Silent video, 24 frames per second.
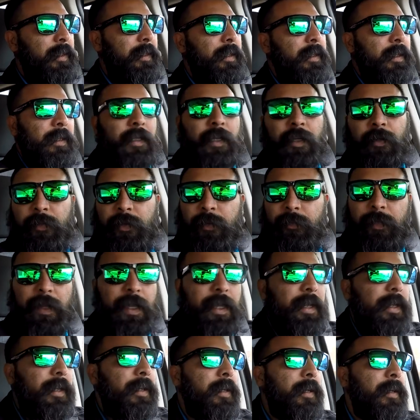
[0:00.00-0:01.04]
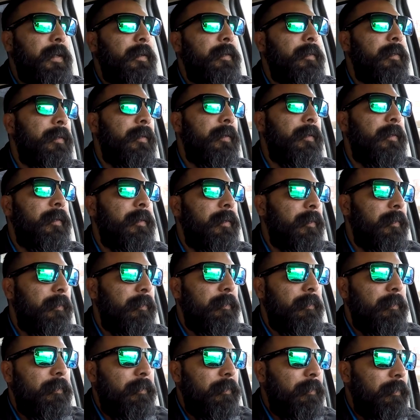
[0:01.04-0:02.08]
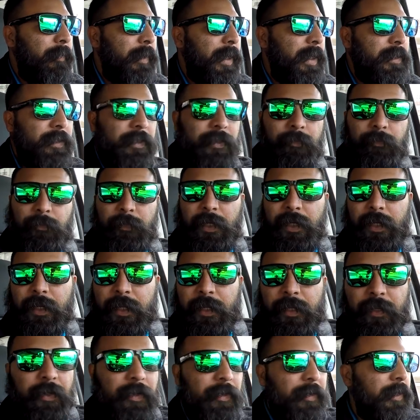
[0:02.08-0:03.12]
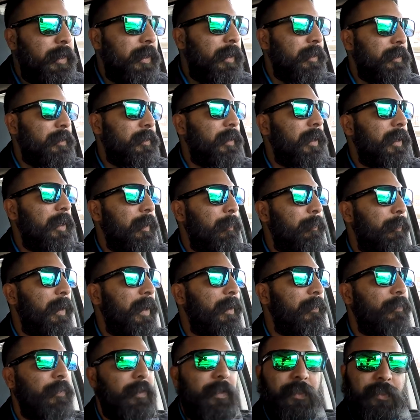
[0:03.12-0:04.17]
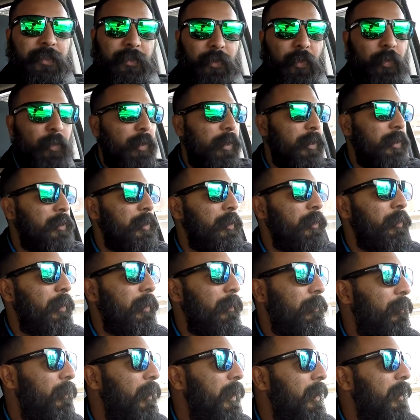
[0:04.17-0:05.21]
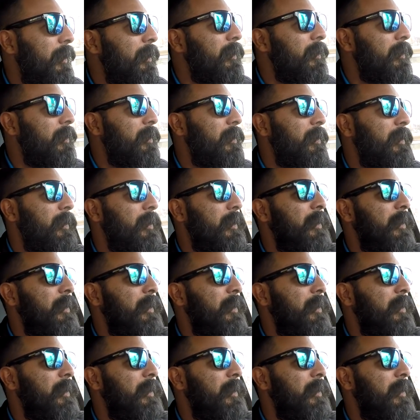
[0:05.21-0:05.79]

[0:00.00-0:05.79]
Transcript: help me make some money on here so I could pay for the storage unit, fellas.